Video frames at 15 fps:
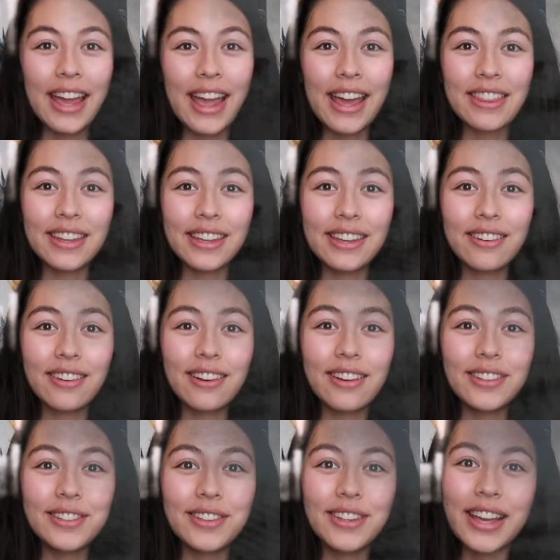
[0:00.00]
and that you're
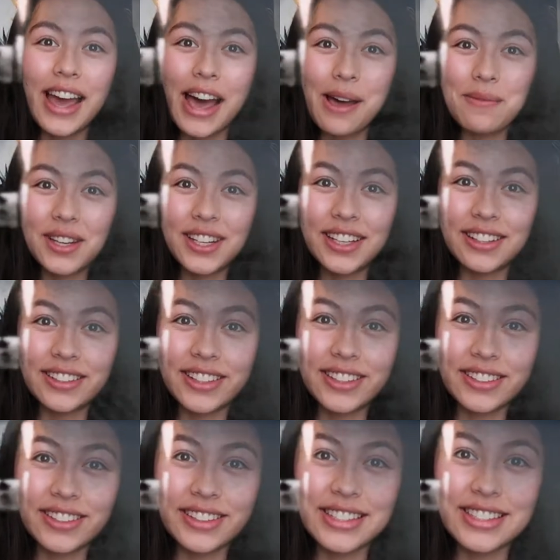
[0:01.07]
all doing happy and healthy
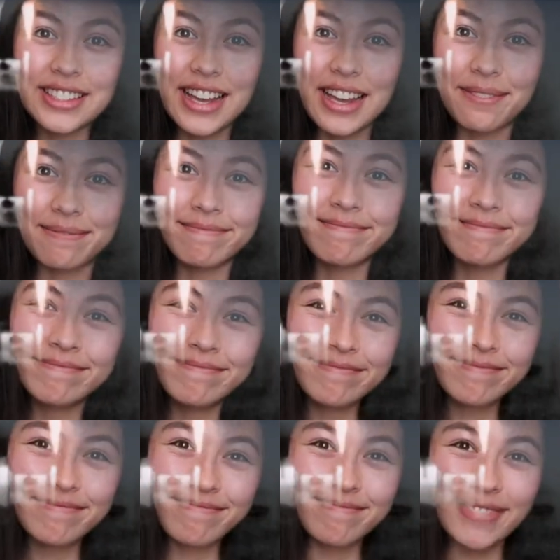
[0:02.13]
during this time.
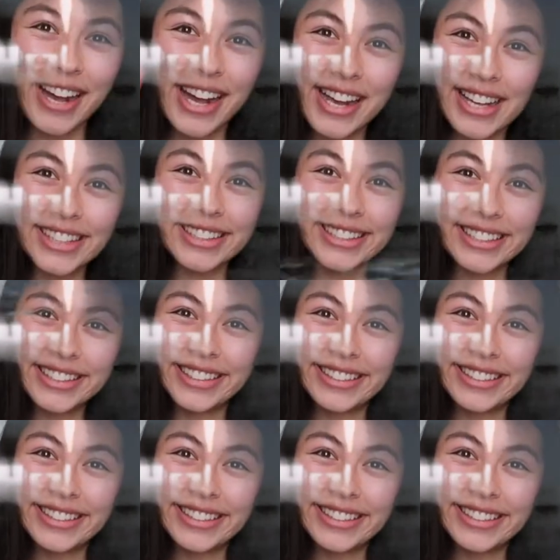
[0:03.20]
Bye!